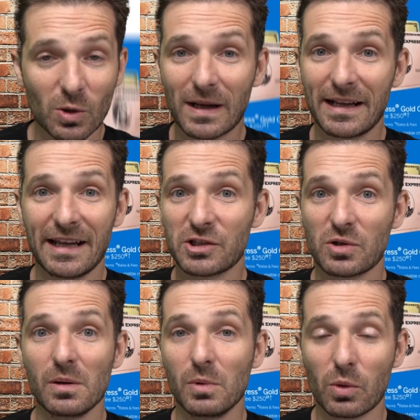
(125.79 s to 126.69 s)
credit
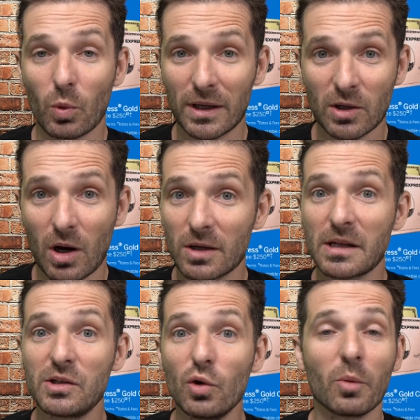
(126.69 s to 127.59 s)
history with one card
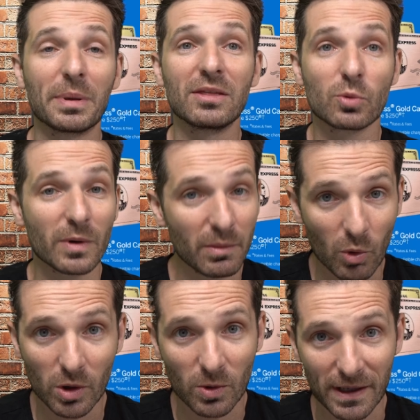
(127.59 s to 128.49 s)
and you open 3
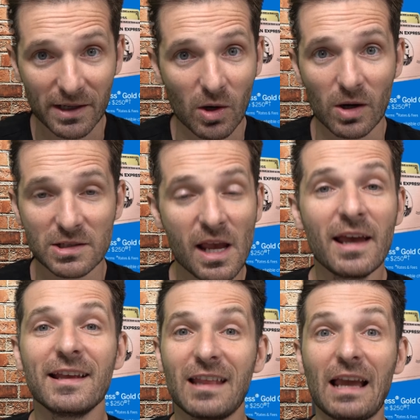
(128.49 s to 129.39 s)
more credit cards,
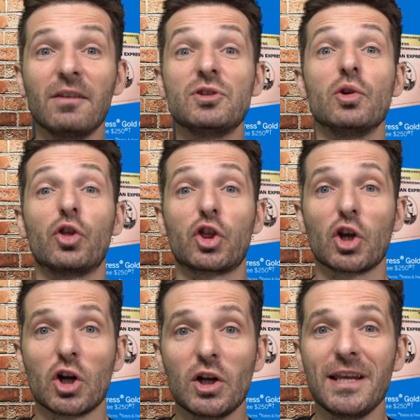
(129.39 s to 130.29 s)
that gives you
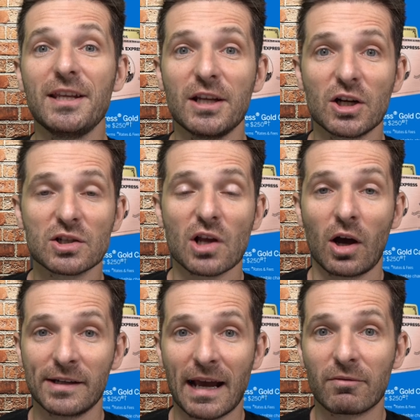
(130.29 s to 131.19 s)
30 years
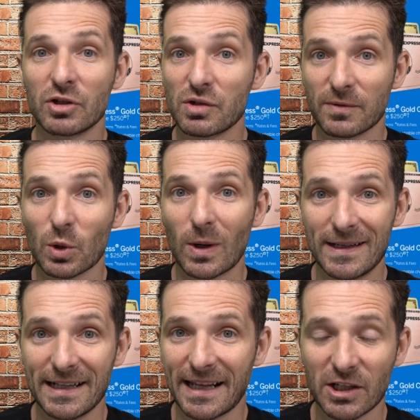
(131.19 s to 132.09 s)
on average of
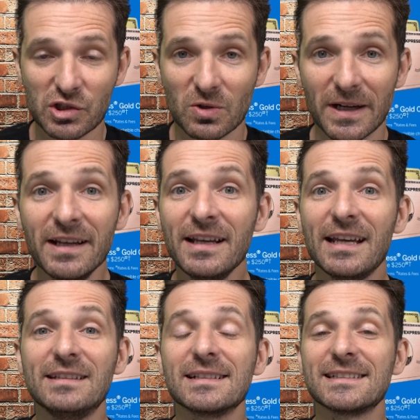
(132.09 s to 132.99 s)
credit history.
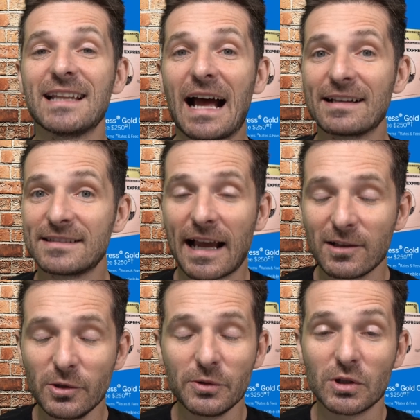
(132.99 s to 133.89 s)
It does not
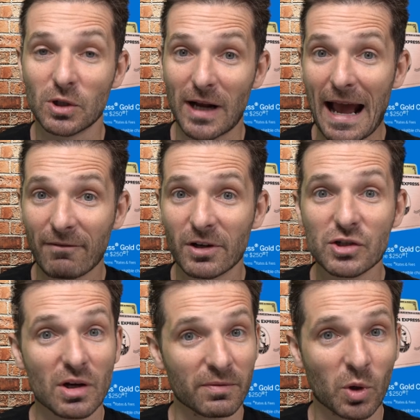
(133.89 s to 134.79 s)
dilute your
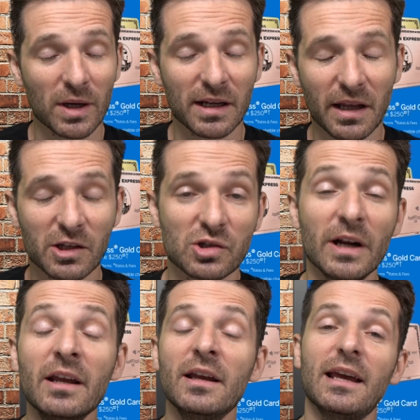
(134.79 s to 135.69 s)
average of credit history,